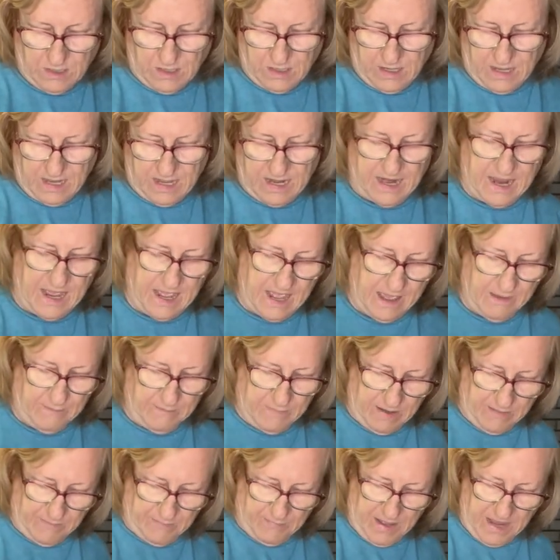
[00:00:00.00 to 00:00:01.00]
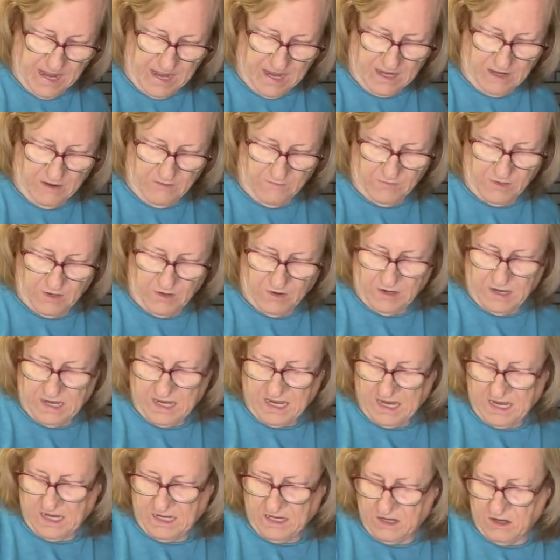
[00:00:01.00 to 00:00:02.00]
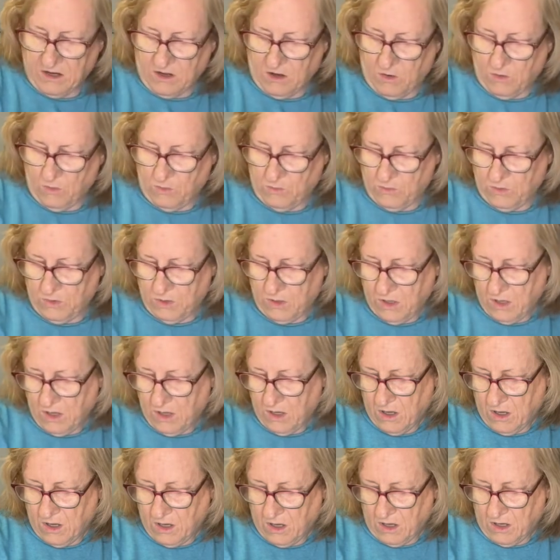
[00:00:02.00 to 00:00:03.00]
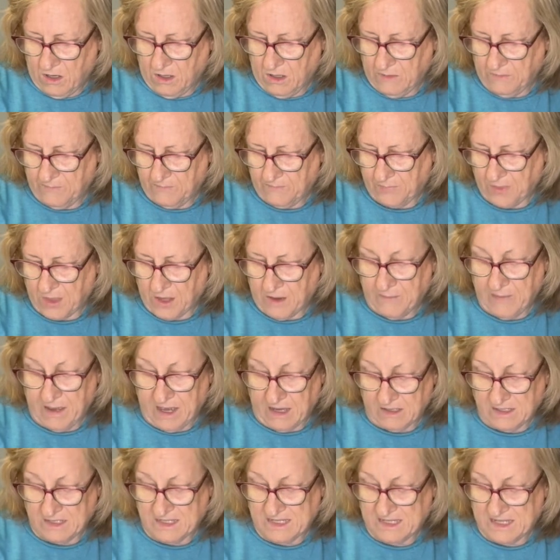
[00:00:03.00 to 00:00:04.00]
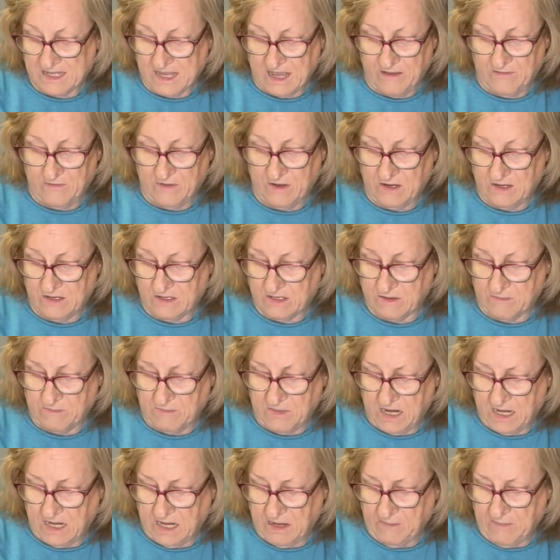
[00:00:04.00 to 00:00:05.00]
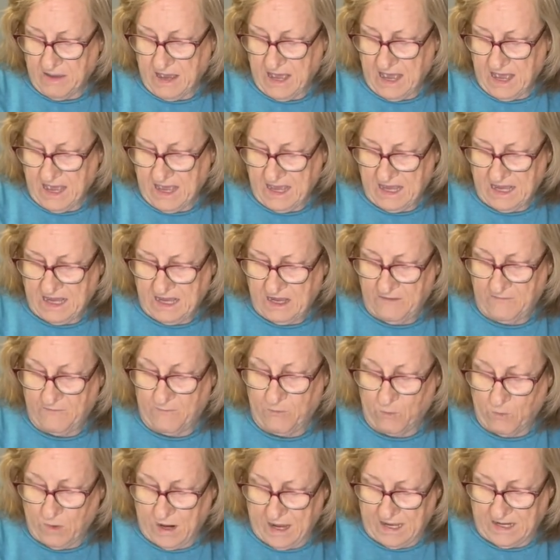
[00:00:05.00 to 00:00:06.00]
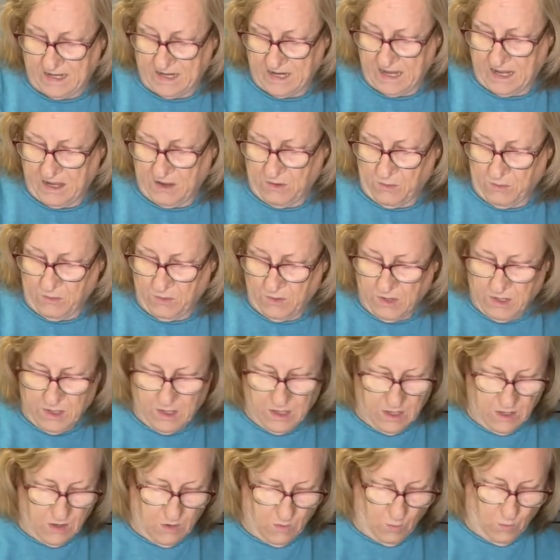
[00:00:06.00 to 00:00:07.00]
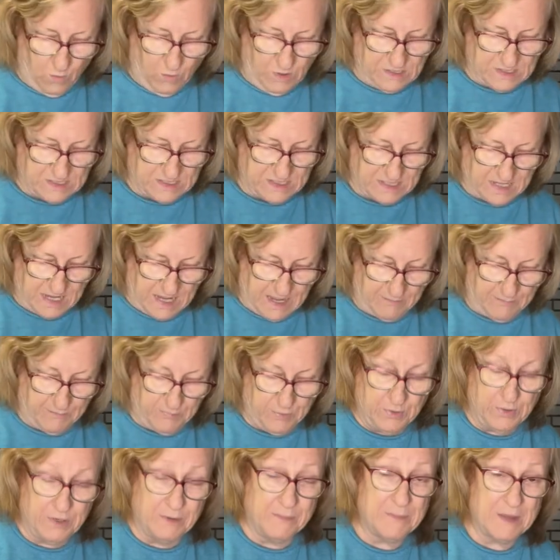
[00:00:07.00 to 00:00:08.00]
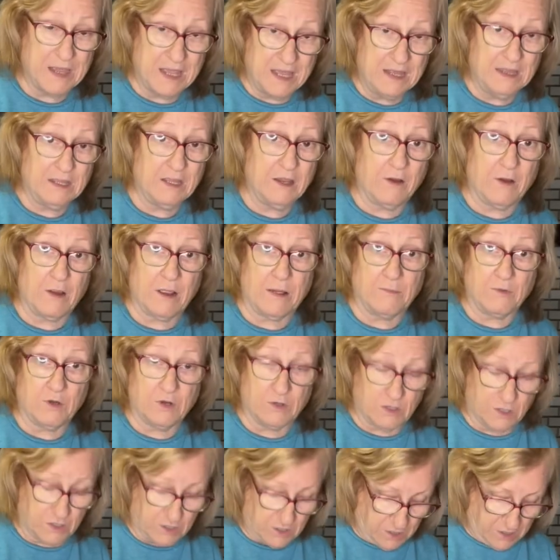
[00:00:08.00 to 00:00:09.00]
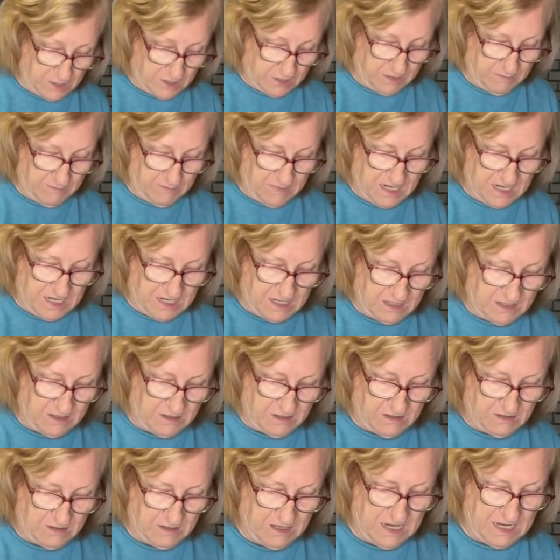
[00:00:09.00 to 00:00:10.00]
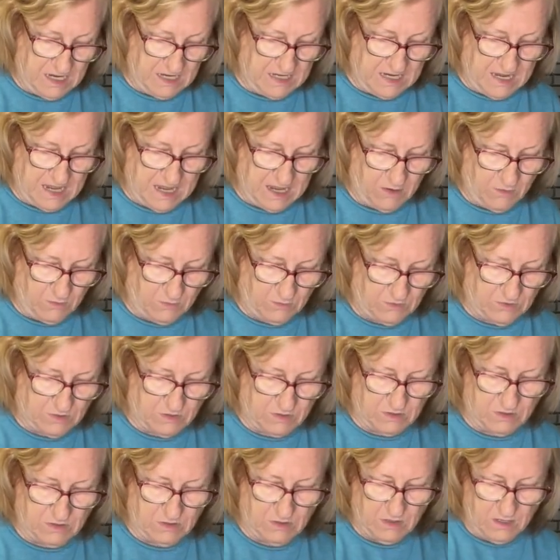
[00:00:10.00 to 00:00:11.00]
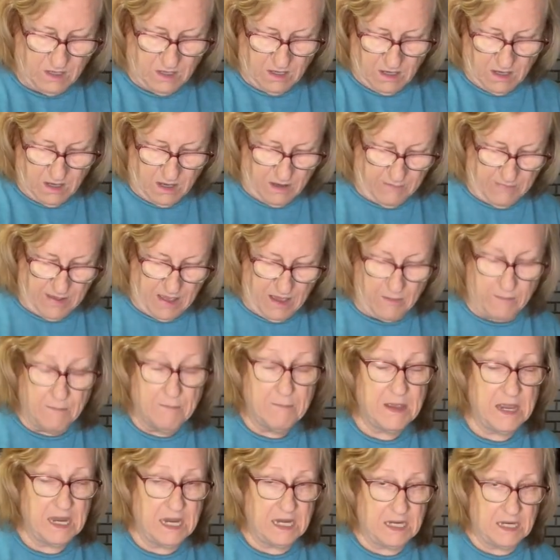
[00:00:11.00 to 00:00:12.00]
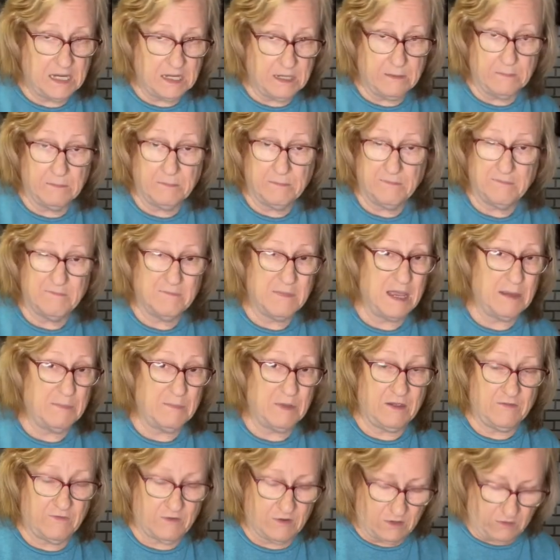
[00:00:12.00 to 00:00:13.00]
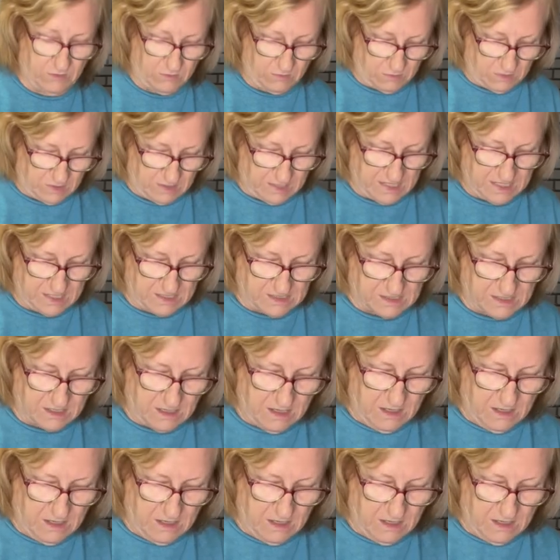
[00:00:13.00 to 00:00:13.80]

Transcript: And I have my pan over there heating on about a 7. It's a medium-high heat for right now. Once I put them in there, I'm going to cut the heat down to about medium, maybe even a little less,